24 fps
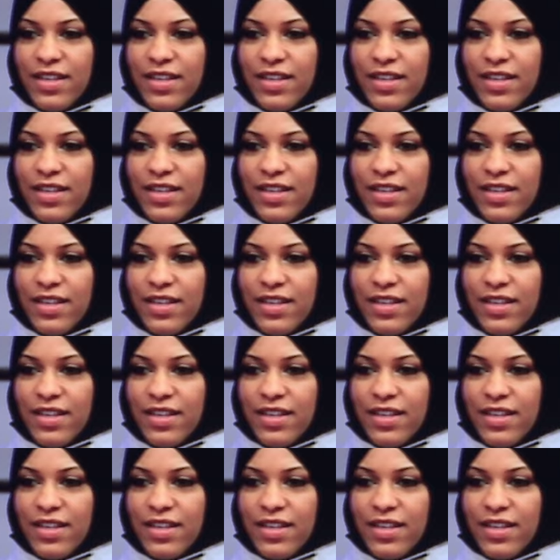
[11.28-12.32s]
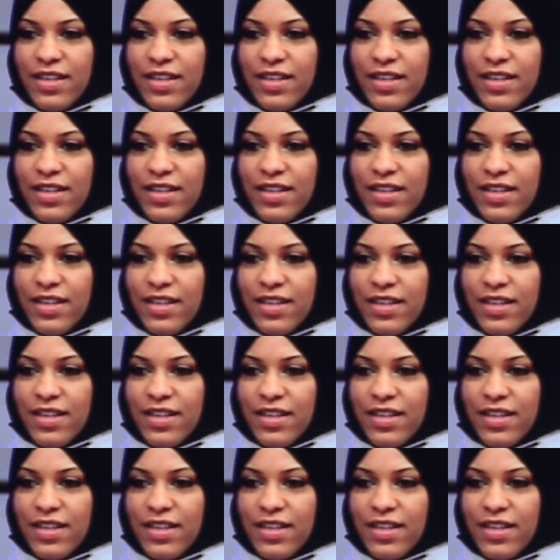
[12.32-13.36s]

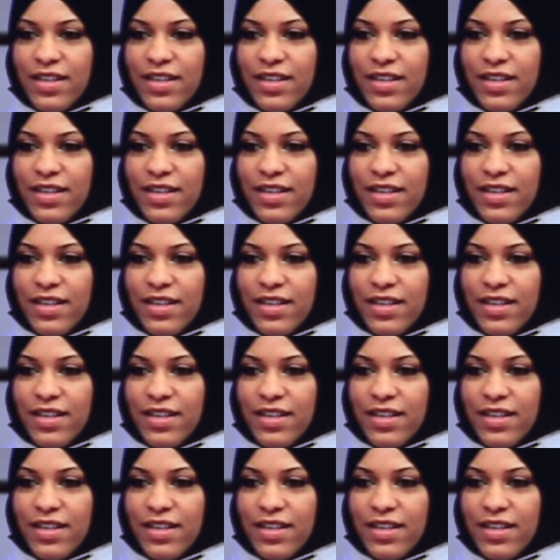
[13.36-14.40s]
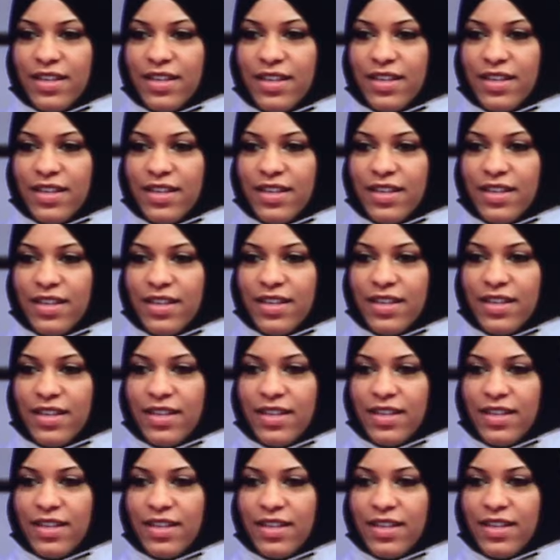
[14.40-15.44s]

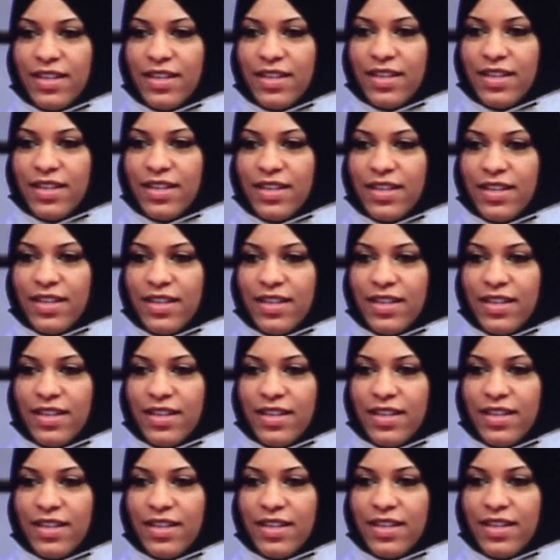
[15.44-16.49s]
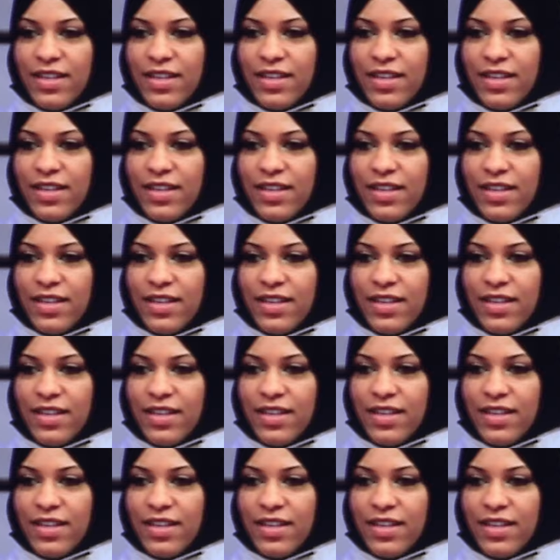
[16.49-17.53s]

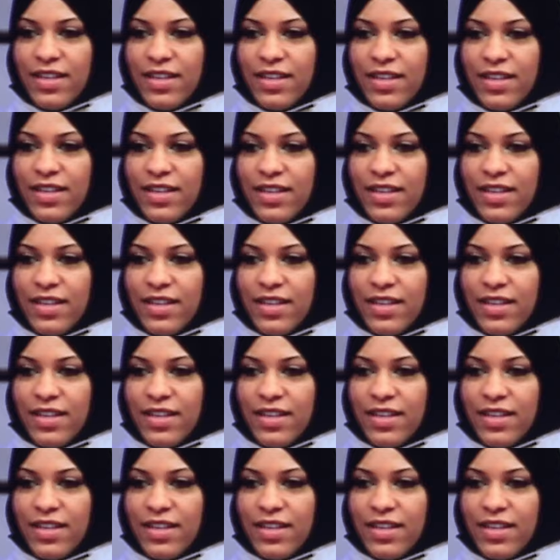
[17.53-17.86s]
The person shown says nothing.